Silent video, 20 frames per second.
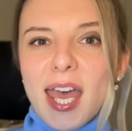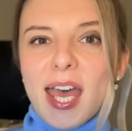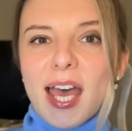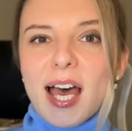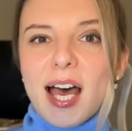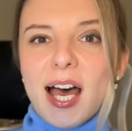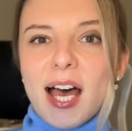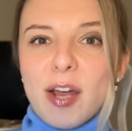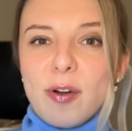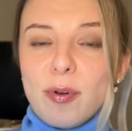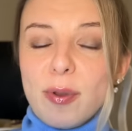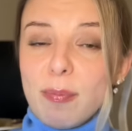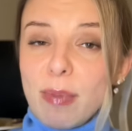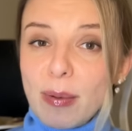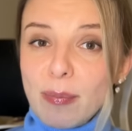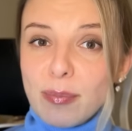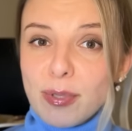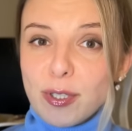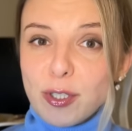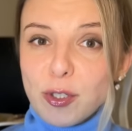
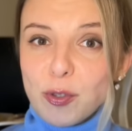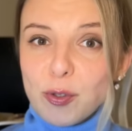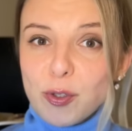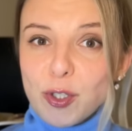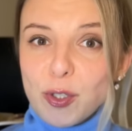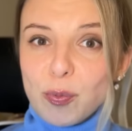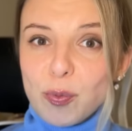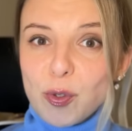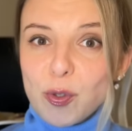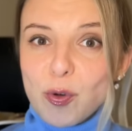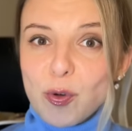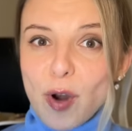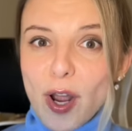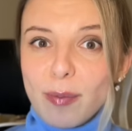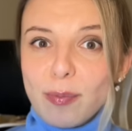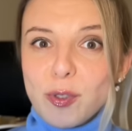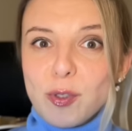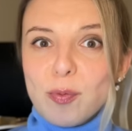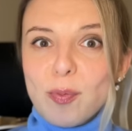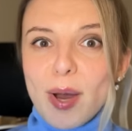Remember to
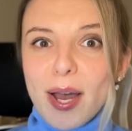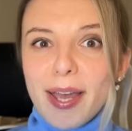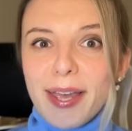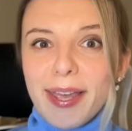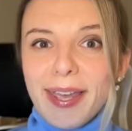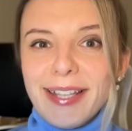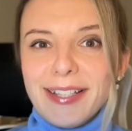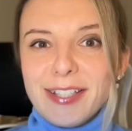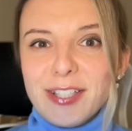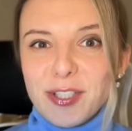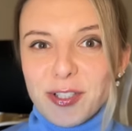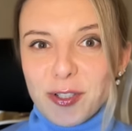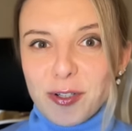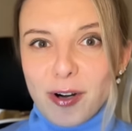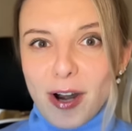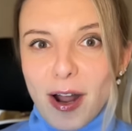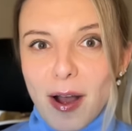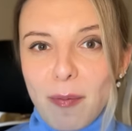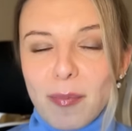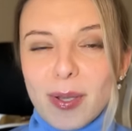subscribe to my
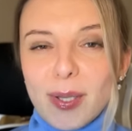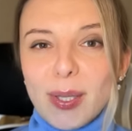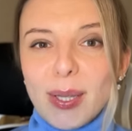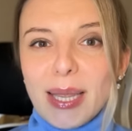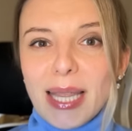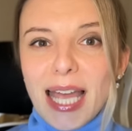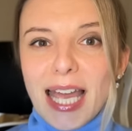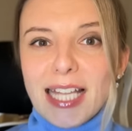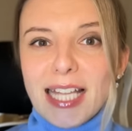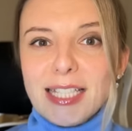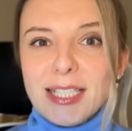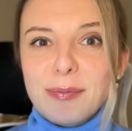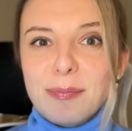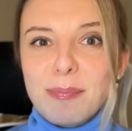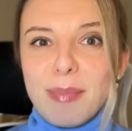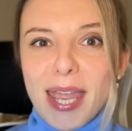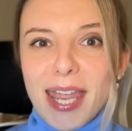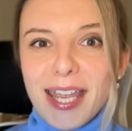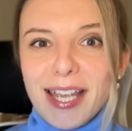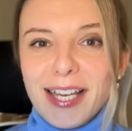Instagram. Let's
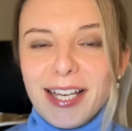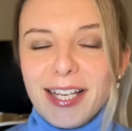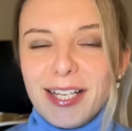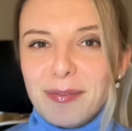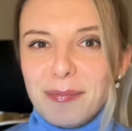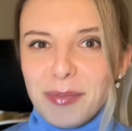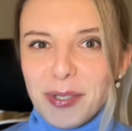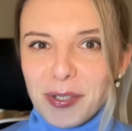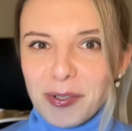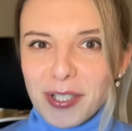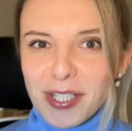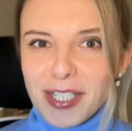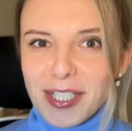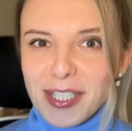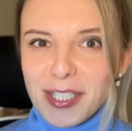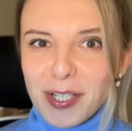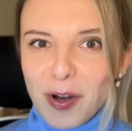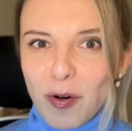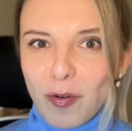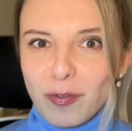make a
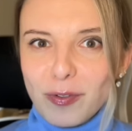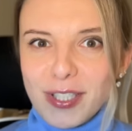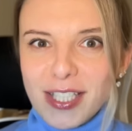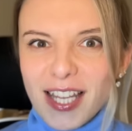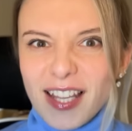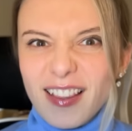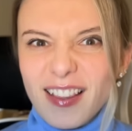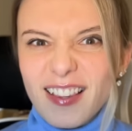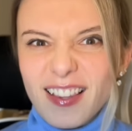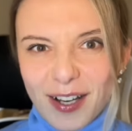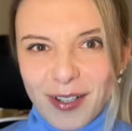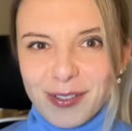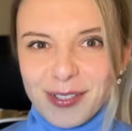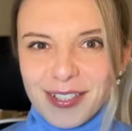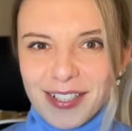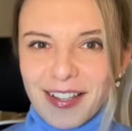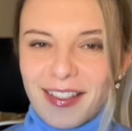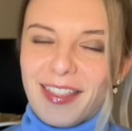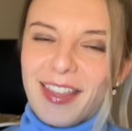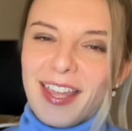community of
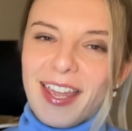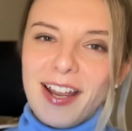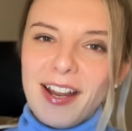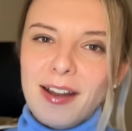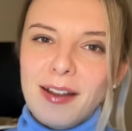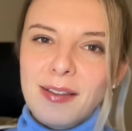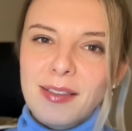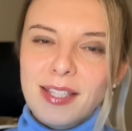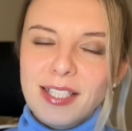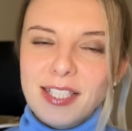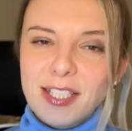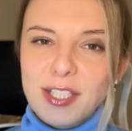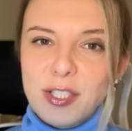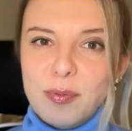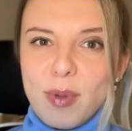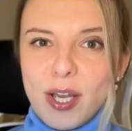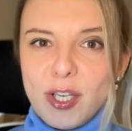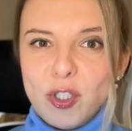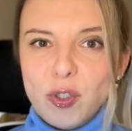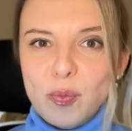10,000 there. This is
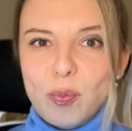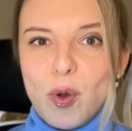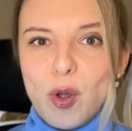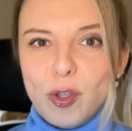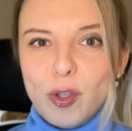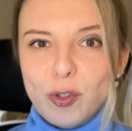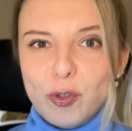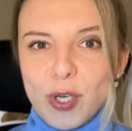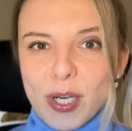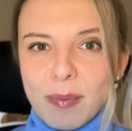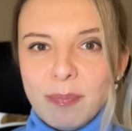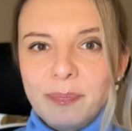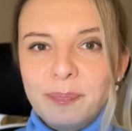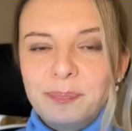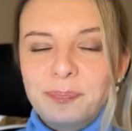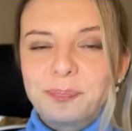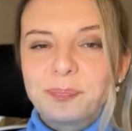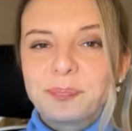my small dream.